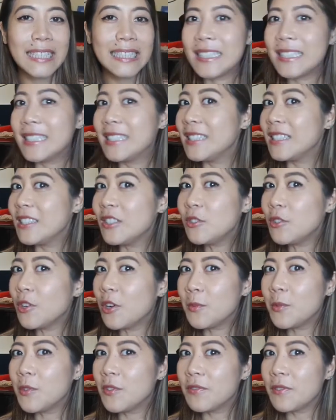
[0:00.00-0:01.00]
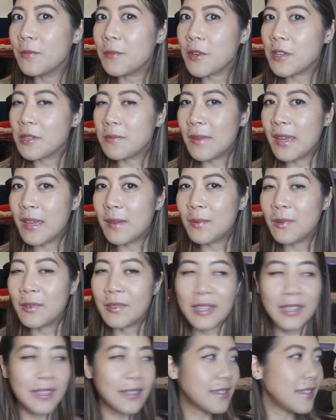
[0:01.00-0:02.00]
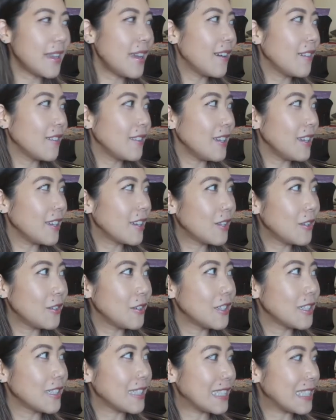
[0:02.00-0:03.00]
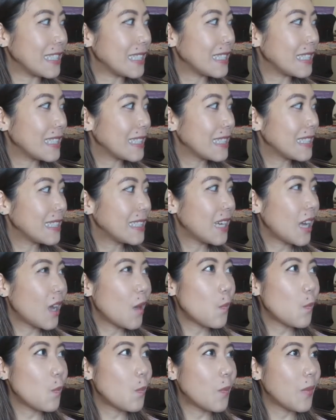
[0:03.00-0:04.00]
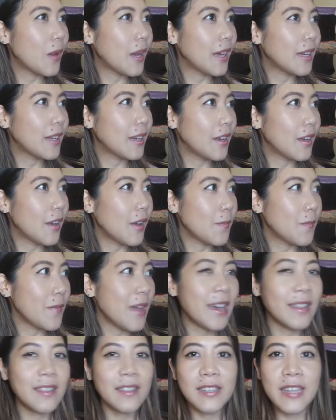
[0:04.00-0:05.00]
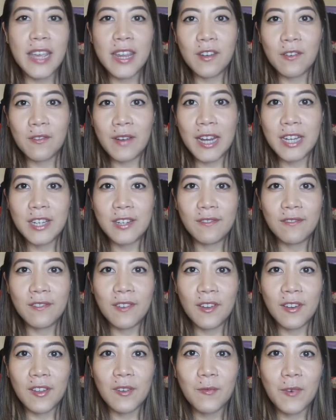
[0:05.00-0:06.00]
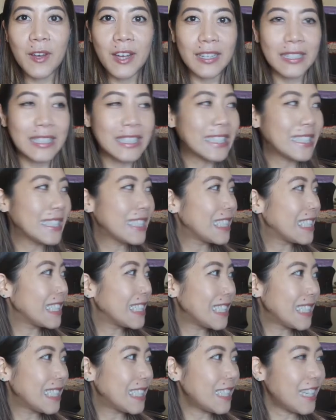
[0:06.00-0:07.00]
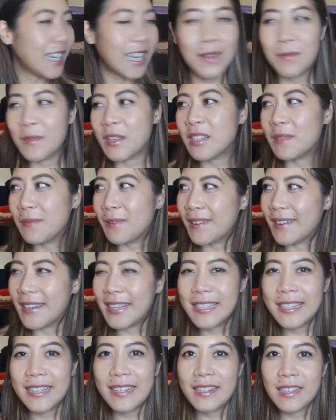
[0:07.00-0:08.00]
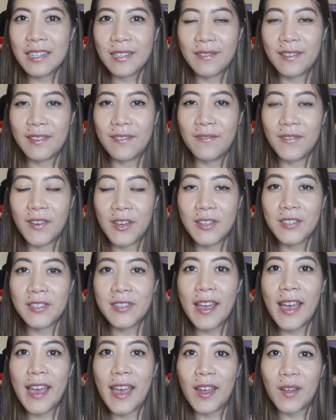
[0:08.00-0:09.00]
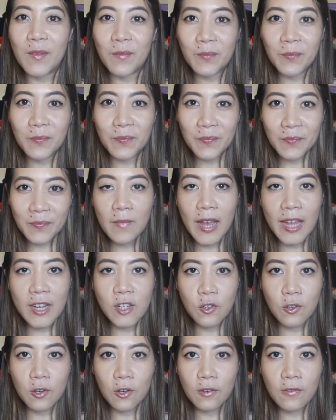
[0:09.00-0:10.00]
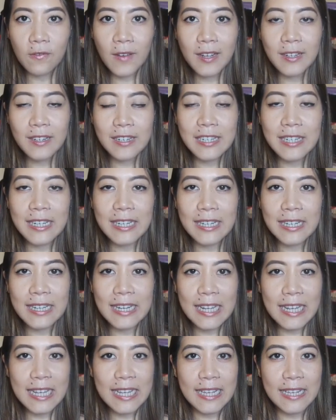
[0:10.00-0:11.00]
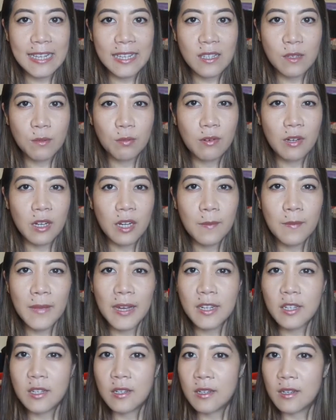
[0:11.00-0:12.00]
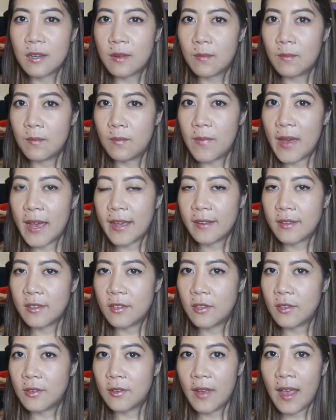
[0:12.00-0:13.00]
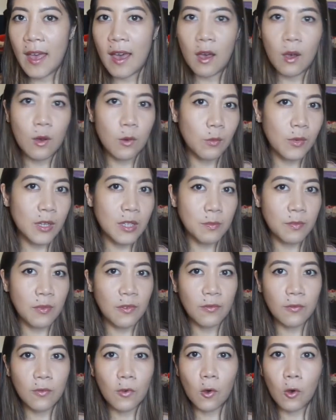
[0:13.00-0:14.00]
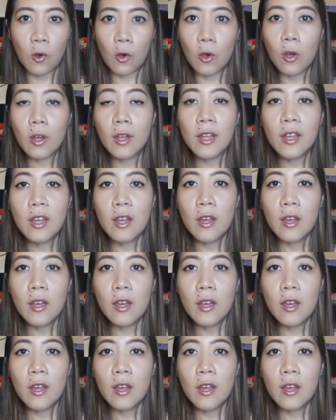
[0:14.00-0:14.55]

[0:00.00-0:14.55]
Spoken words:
This is normal for most people. This is a healthy occlusion. But at the tender age of 31, I'm experiencing this for the first time. My jaw function is pretty much back to how it was before,